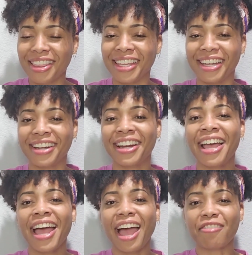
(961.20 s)
clear
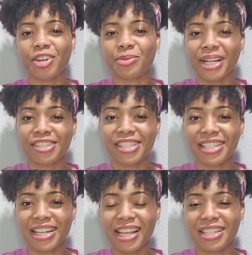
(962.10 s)
after watching
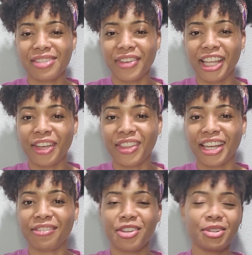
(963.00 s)
today's video,
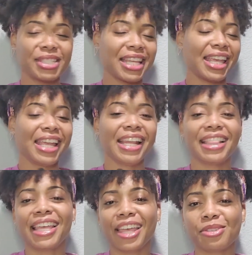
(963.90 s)
that if you don't take
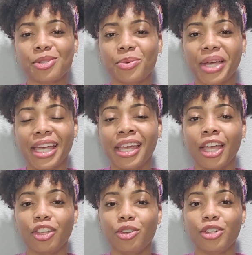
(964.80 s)
anything else away,
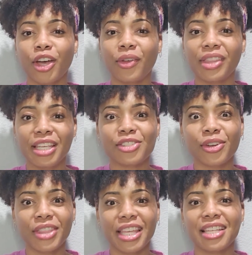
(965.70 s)
these
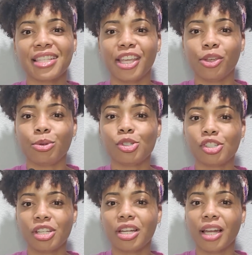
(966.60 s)
are things that you
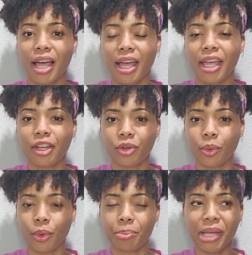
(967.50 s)
should not
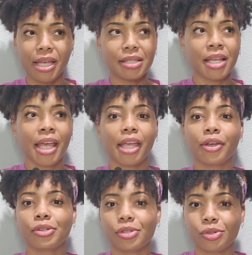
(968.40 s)
ignore. Because
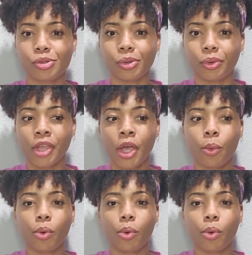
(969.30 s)
here's the truth.